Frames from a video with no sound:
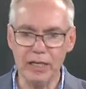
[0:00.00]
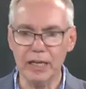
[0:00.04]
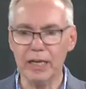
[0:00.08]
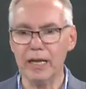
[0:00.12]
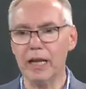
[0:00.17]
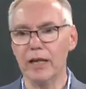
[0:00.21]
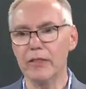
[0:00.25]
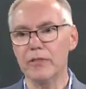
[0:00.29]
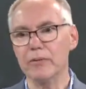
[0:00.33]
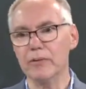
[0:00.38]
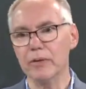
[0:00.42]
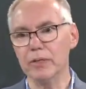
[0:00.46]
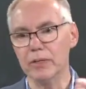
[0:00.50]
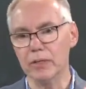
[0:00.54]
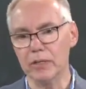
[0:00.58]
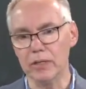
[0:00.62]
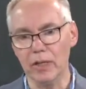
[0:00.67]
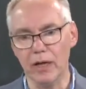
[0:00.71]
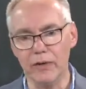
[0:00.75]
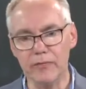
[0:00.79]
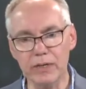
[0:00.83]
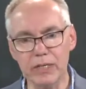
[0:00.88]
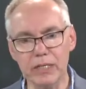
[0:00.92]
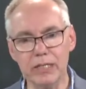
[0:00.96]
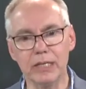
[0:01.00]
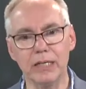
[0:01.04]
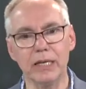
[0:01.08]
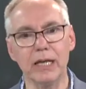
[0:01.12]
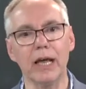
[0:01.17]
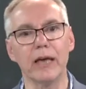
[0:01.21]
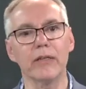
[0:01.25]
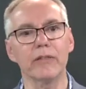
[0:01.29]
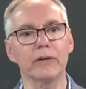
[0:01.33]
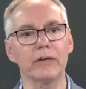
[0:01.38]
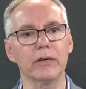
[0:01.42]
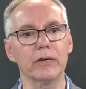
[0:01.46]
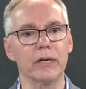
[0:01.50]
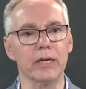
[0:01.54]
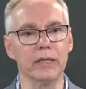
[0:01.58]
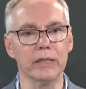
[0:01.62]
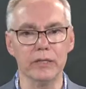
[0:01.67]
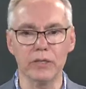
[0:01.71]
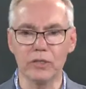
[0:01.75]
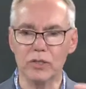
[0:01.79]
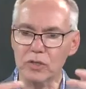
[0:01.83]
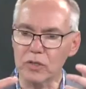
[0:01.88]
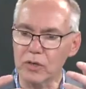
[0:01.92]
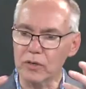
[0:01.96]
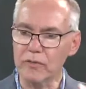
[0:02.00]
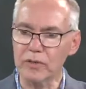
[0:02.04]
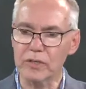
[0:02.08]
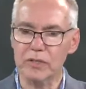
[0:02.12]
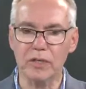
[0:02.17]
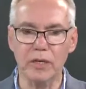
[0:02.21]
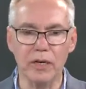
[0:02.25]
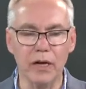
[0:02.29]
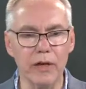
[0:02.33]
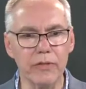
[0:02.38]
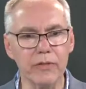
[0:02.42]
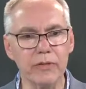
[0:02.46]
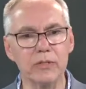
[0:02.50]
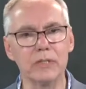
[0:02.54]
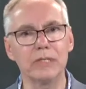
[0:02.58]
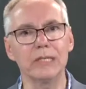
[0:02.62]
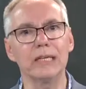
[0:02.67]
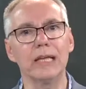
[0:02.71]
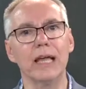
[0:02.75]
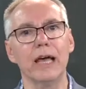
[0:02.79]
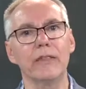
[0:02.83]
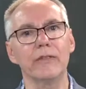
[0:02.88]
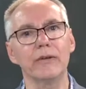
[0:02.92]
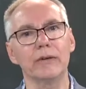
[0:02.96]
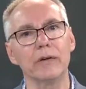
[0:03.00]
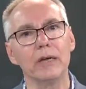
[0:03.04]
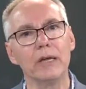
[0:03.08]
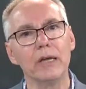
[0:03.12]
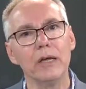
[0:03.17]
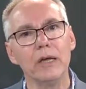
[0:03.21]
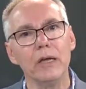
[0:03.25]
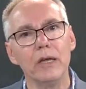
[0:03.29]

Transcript: together and the loving together and the service to others together.